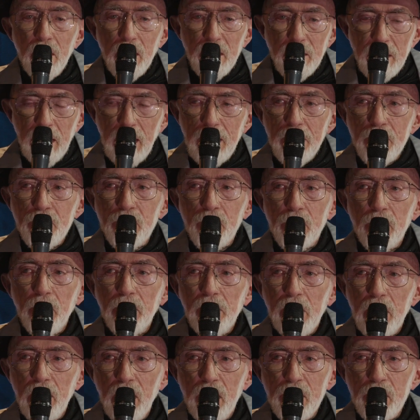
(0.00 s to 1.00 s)
nature,
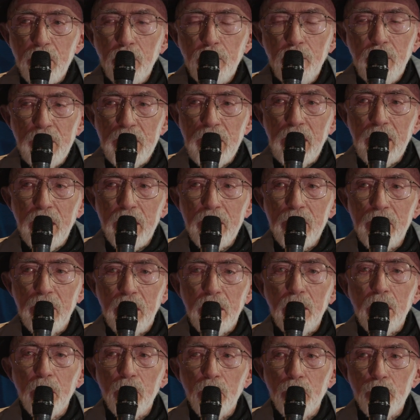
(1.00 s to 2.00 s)
the laws of physics
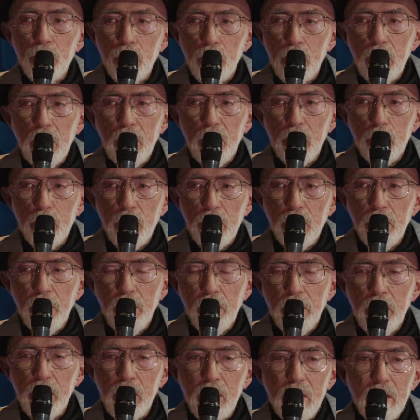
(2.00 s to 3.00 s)
that control the birth
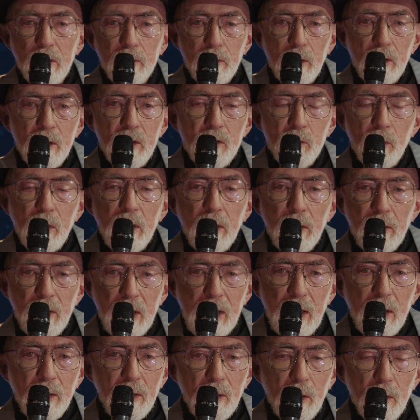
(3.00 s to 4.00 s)
of the universe. We
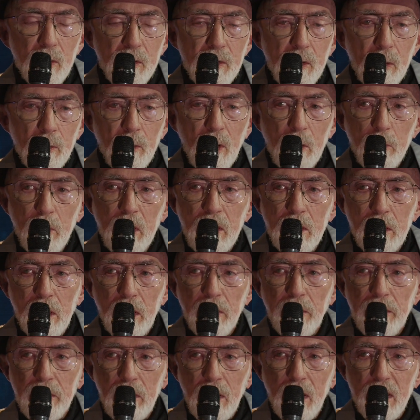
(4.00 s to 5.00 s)
think those are what we
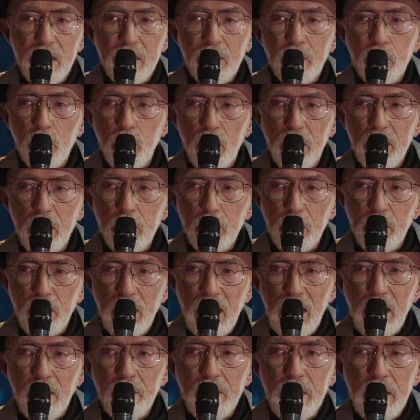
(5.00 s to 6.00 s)
call the laws of quantum
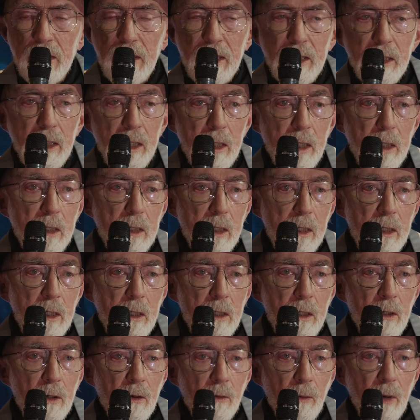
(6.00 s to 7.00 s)
gravity,
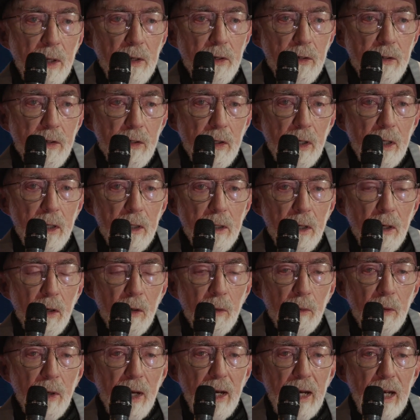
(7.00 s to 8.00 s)
which
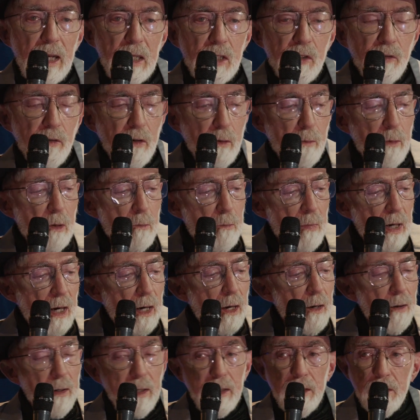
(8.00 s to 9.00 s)
arise from a
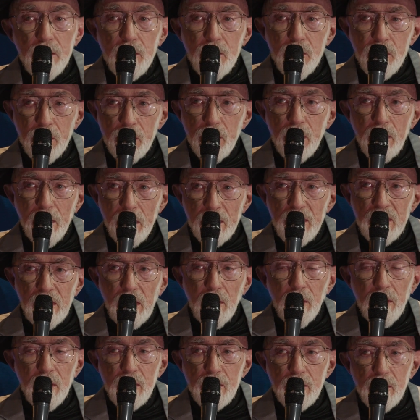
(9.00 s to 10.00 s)
marriage, a
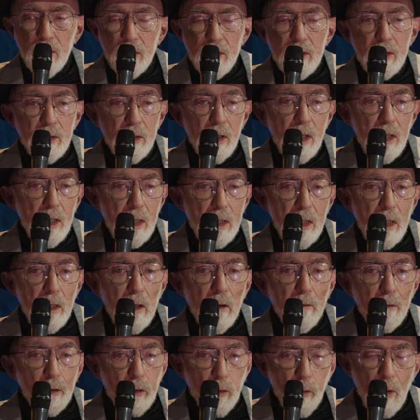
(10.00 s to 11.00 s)
synthesis
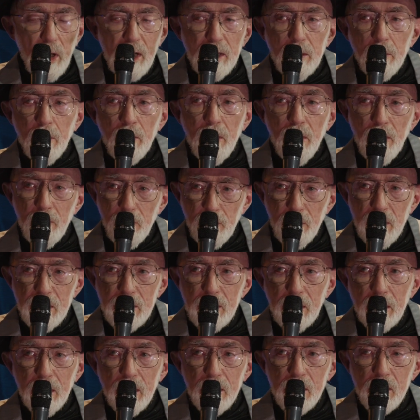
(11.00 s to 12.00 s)
of quantum
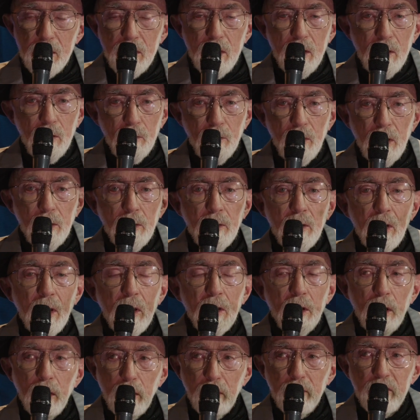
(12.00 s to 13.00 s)
physics with
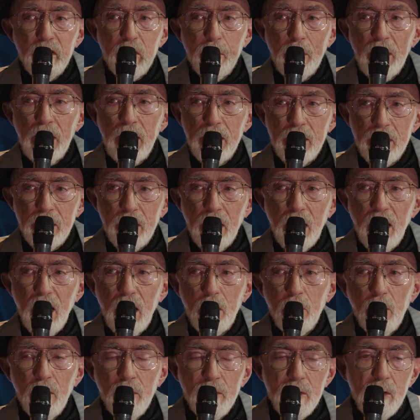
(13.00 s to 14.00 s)
curved
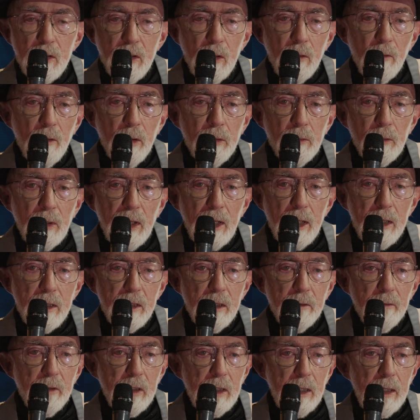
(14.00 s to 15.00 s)
space-time, with
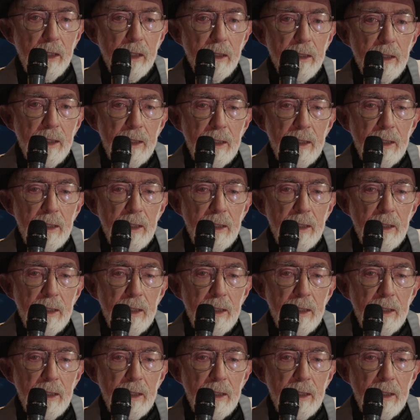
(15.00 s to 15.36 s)
relativity.